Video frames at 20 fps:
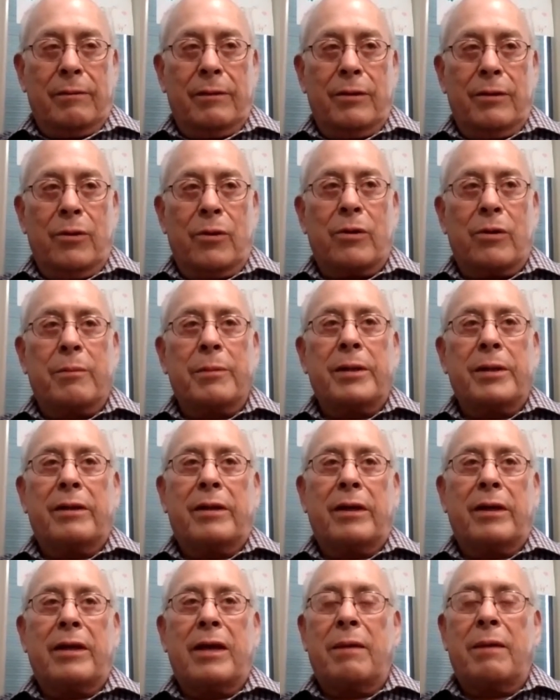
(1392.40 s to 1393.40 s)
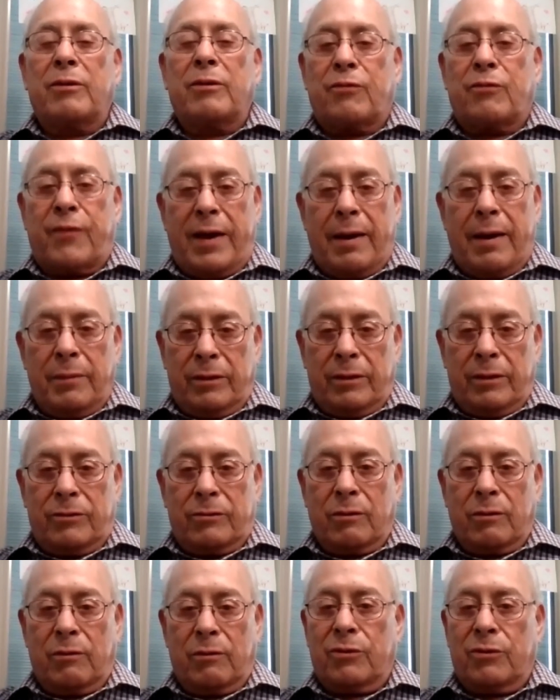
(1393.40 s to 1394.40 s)
Normally, they came as families,
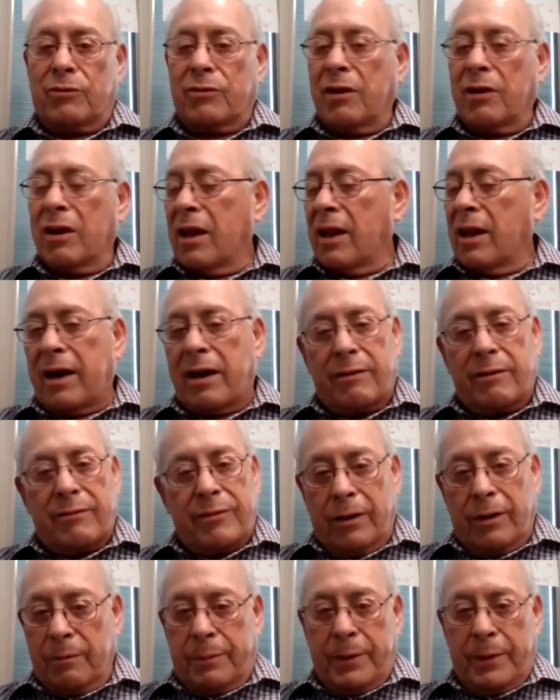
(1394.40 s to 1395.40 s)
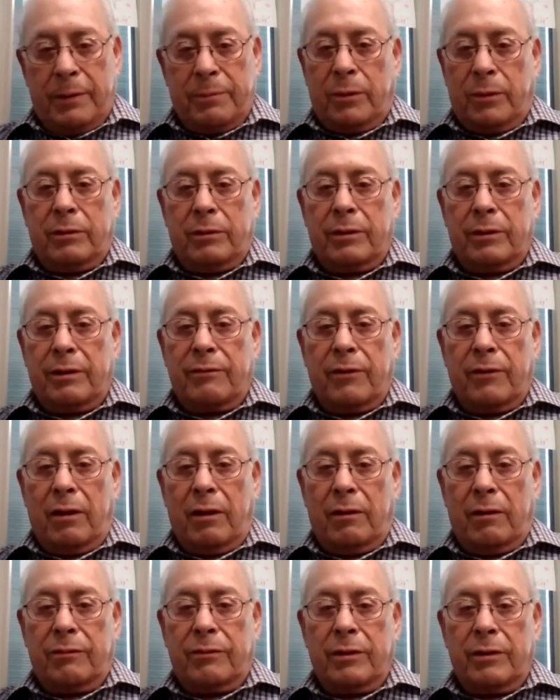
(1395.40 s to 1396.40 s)
so there was a lot of young people
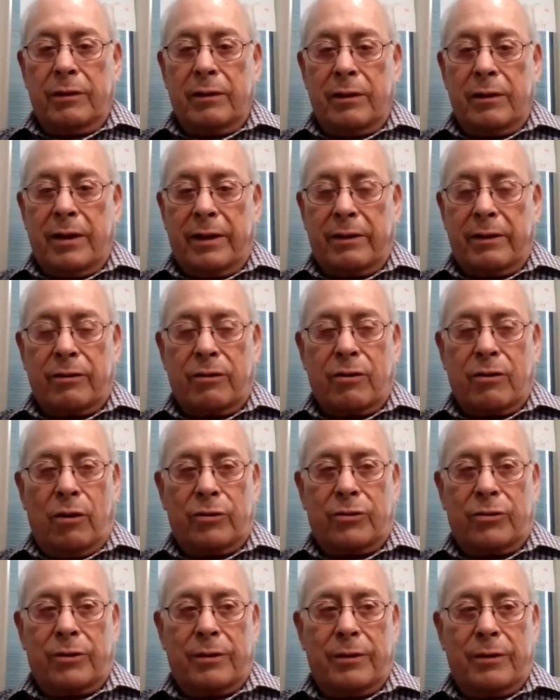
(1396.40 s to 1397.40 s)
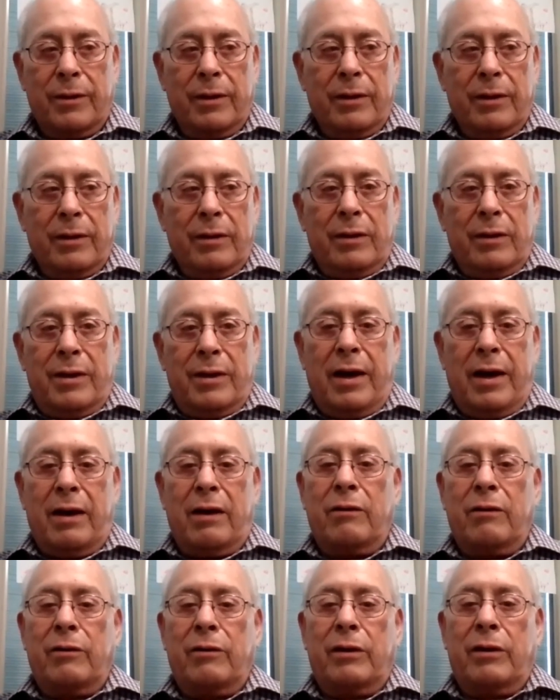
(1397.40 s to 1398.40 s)
involved in agriculture.
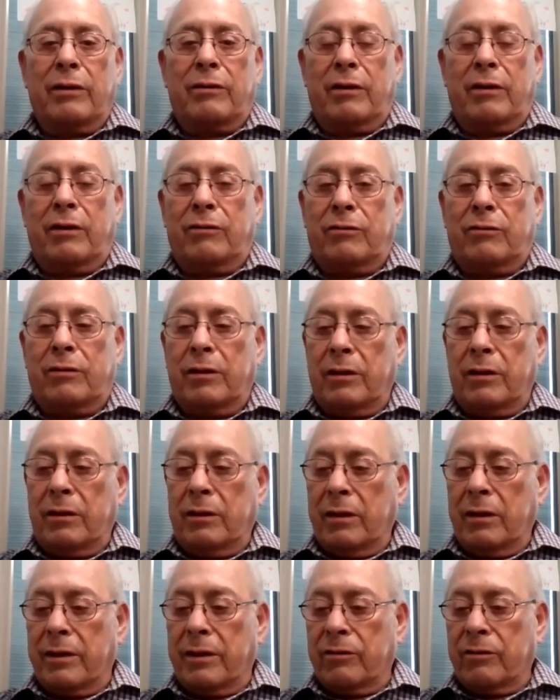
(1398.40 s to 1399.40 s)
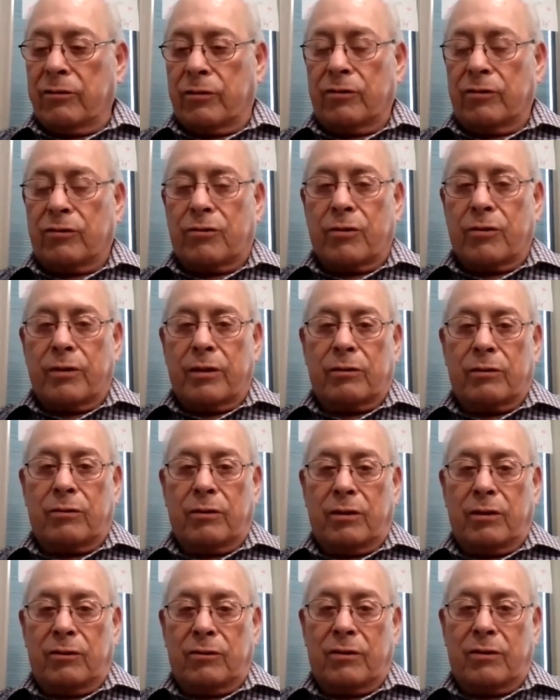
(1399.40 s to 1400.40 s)
Now, as the industry is turning
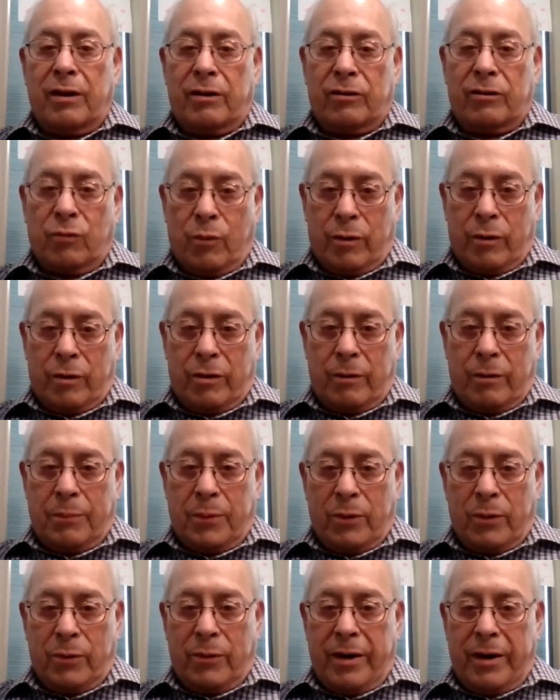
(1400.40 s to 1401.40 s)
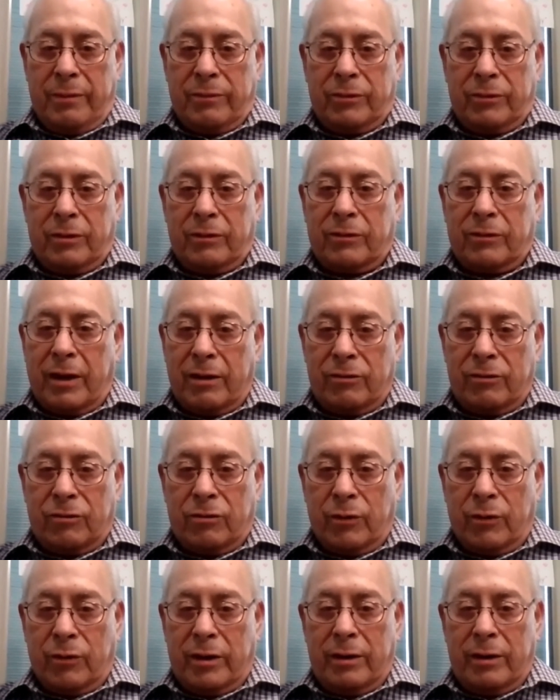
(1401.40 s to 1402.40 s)
to these guest worker programs, this
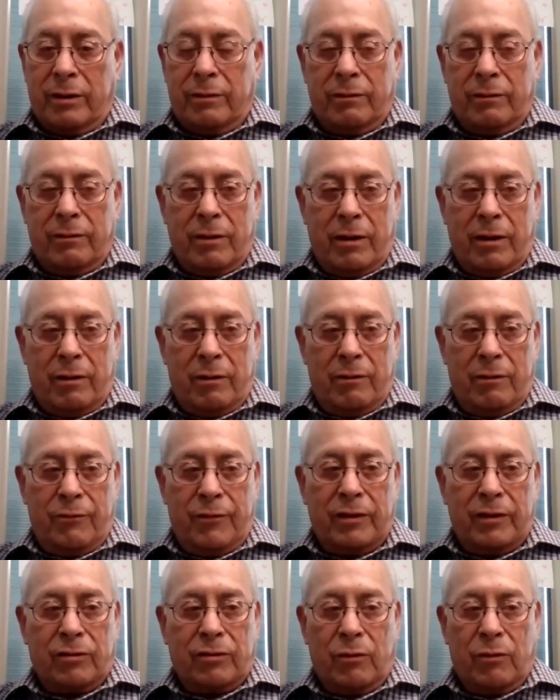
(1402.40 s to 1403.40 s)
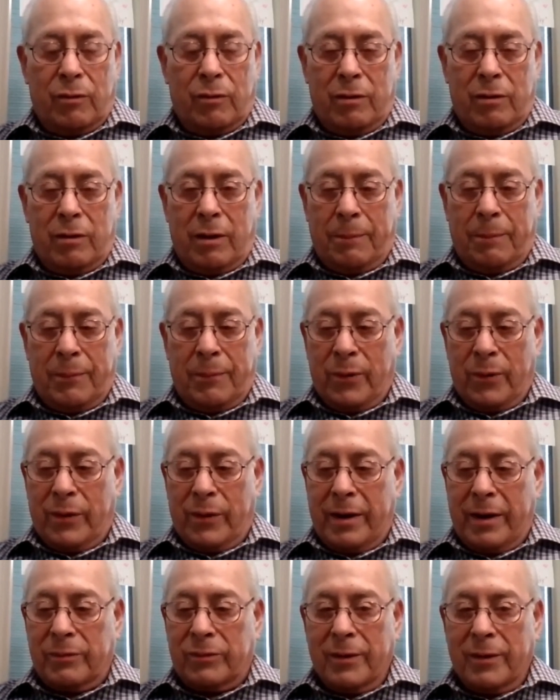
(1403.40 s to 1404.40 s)
H-2A visa
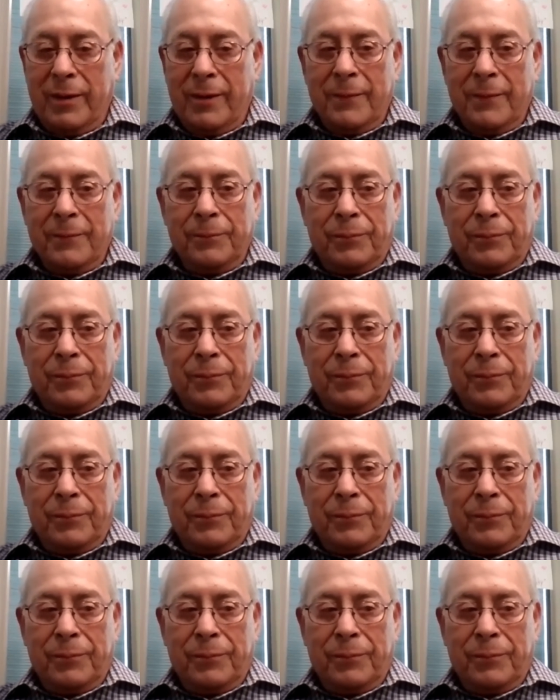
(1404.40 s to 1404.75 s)
programs,